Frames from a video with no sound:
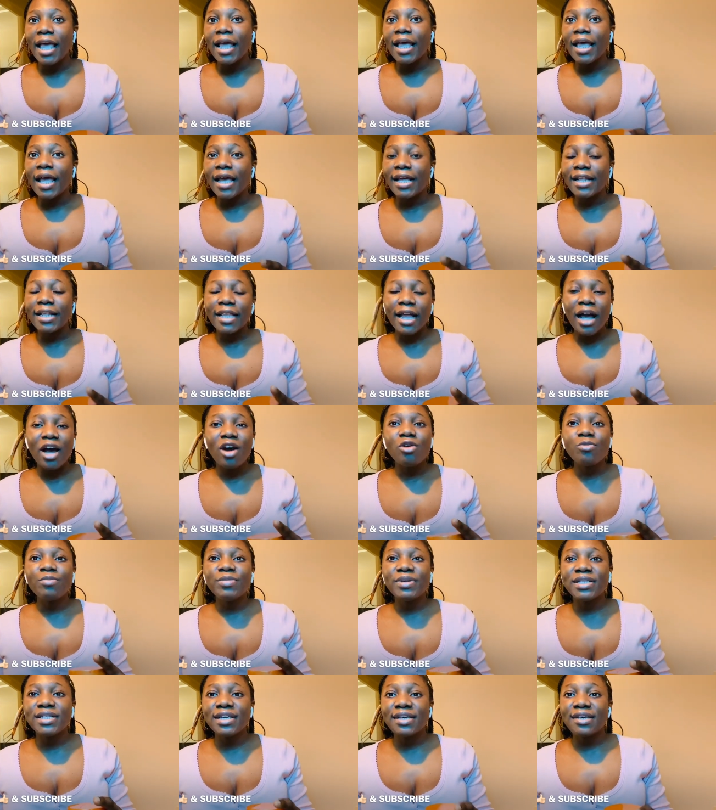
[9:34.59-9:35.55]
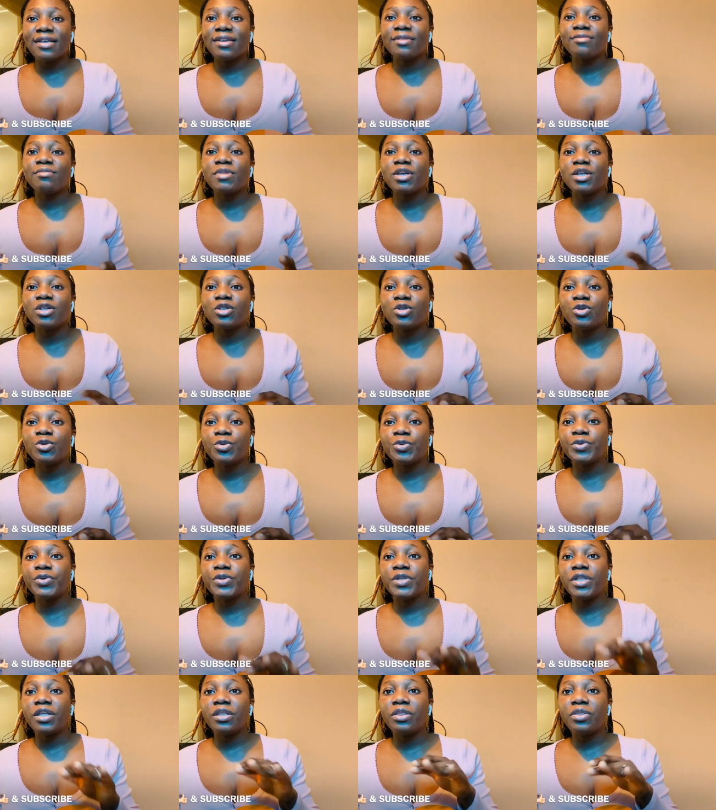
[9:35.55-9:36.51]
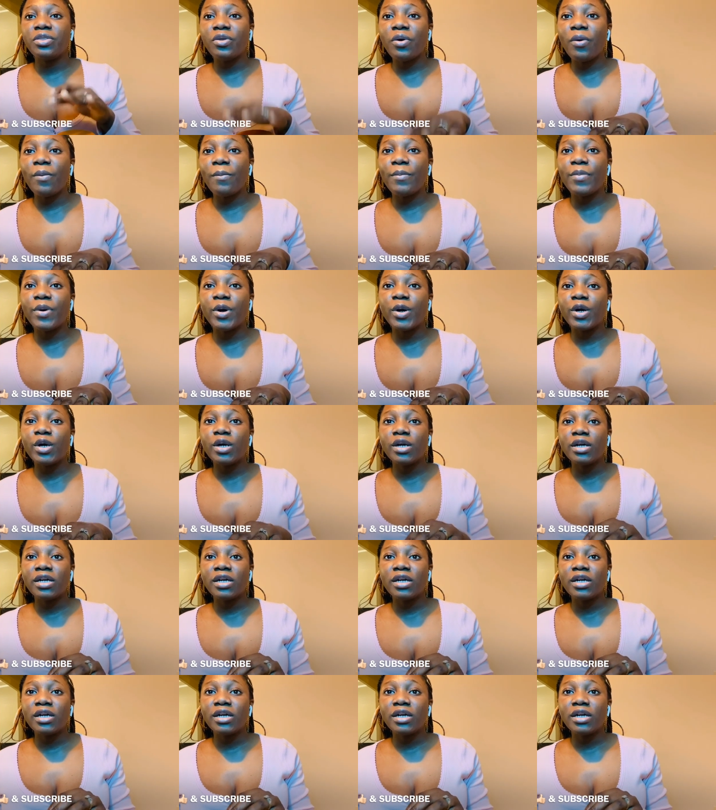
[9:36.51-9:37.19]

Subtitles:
And that will be taking me to the number